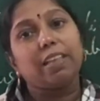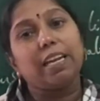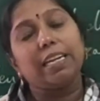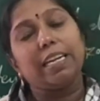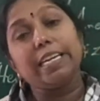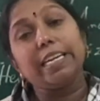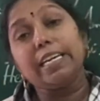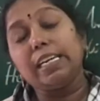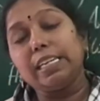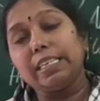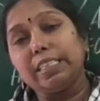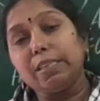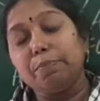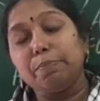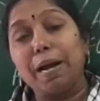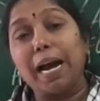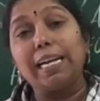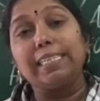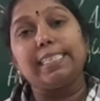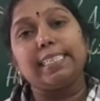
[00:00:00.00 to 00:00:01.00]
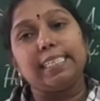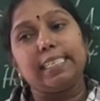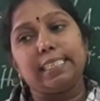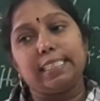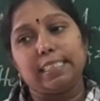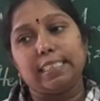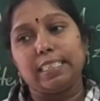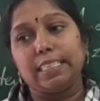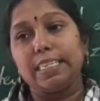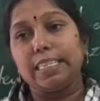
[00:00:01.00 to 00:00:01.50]
The dear
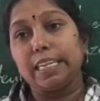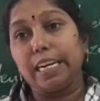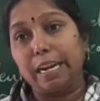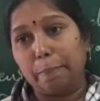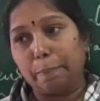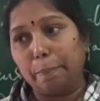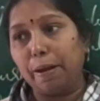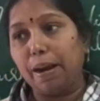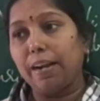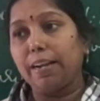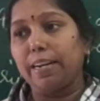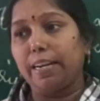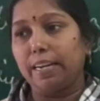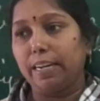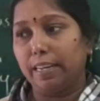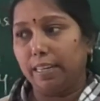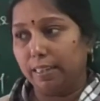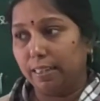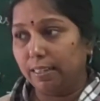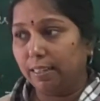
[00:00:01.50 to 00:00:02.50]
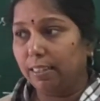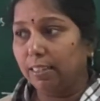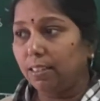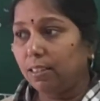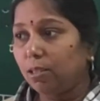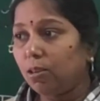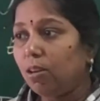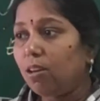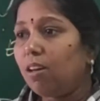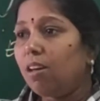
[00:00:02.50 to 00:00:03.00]
departed in the
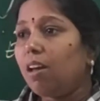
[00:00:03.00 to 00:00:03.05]
sense